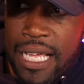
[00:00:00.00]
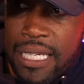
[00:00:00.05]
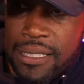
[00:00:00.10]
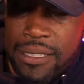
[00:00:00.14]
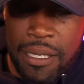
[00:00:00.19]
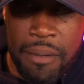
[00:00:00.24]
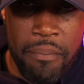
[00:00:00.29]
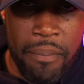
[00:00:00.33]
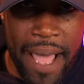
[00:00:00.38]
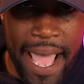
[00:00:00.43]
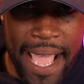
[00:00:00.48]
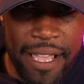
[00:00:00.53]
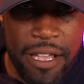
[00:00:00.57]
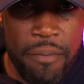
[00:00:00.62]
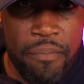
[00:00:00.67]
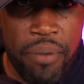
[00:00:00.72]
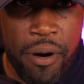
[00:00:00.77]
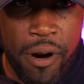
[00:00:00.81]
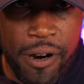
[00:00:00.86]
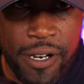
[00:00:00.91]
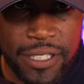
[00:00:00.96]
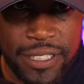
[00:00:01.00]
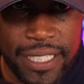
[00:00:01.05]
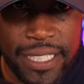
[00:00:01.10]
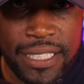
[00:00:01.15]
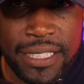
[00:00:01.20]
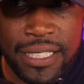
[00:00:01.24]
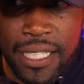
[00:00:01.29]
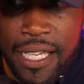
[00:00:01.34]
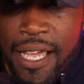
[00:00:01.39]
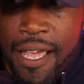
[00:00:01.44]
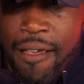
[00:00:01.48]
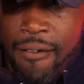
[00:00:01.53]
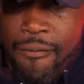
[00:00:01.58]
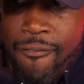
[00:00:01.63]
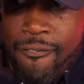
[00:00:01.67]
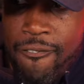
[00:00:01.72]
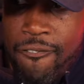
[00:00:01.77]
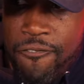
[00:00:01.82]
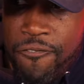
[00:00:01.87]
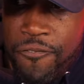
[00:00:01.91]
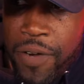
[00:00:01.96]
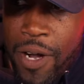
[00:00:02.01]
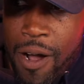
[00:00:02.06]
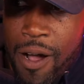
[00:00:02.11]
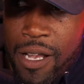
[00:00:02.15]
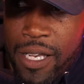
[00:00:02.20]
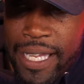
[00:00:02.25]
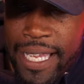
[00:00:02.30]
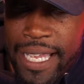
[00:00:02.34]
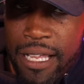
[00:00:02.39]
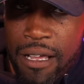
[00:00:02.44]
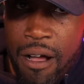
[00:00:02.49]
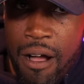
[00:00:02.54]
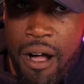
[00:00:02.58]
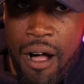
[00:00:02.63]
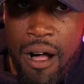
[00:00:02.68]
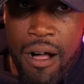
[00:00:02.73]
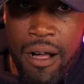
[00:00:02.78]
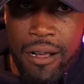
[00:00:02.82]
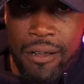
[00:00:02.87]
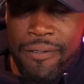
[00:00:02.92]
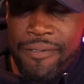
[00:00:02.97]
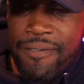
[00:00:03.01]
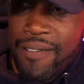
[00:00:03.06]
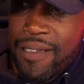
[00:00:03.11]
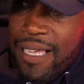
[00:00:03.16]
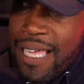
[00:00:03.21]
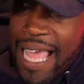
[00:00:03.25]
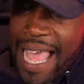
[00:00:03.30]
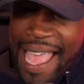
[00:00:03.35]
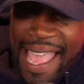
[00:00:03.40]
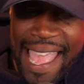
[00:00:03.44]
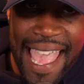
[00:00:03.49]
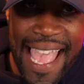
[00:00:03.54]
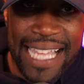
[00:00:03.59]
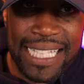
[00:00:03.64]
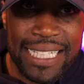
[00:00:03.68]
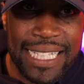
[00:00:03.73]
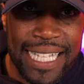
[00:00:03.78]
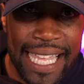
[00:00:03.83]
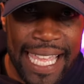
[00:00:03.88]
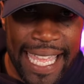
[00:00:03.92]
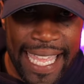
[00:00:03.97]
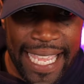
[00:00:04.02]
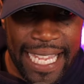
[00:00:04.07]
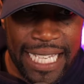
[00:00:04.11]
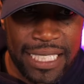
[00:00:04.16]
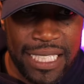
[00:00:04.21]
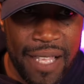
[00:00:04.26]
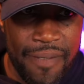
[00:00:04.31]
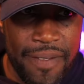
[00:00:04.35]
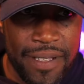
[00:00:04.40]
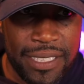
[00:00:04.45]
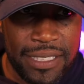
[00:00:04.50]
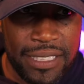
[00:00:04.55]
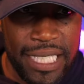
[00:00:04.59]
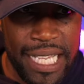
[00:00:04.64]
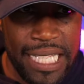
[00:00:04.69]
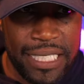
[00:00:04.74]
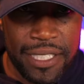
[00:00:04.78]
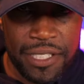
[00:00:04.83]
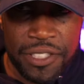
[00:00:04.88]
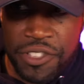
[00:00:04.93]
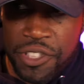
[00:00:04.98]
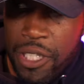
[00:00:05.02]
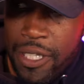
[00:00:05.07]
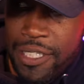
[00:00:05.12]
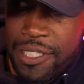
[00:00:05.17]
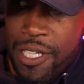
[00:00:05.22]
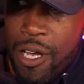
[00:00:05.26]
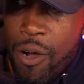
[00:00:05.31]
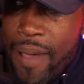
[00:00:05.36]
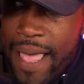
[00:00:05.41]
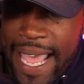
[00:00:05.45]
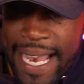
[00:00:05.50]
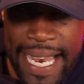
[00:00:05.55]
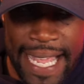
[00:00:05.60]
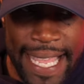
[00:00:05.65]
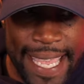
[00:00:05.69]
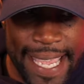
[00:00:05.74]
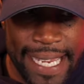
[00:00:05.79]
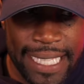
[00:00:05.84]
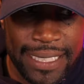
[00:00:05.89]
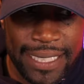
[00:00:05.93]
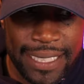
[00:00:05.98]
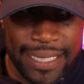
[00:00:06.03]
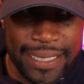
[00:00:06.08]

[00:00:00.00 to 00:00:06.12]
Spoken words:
to Micah Parsons falling off at the end of the season? So let's go ahead and get into the